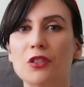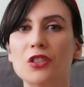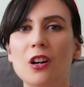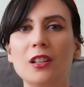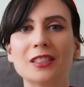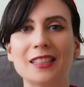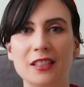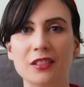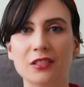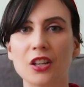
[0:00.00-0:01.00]
The result
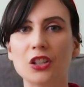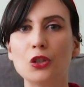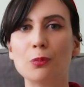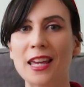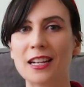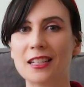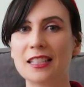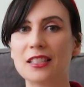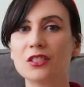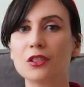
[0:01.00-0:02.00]
is
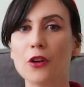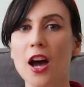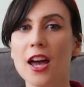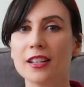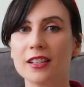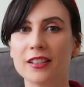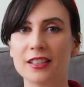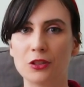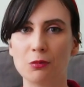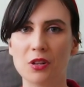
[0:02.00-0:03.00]
humanity is divided
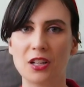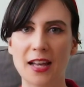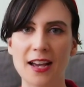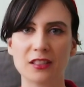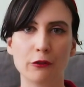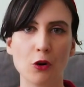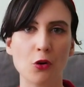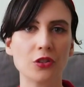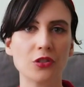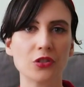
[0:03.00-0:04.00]
into a class of
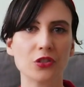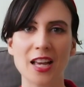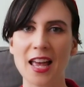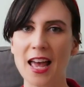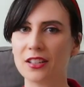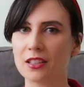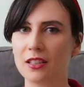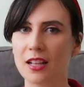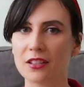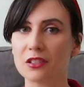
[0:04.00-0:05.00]
owners and a
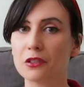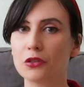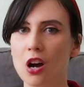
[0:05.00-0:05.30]
class of